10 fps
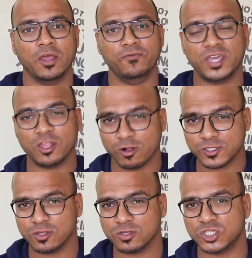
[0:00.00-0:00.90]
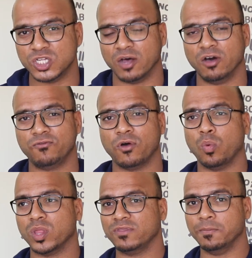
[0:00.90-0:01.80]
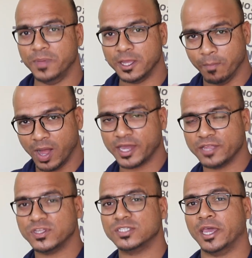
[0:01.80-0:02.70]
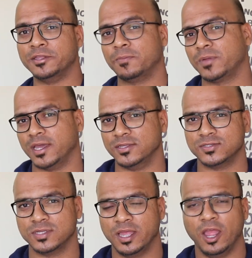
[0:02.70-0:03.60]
we can also use Java for one of the big market, which is enterprise.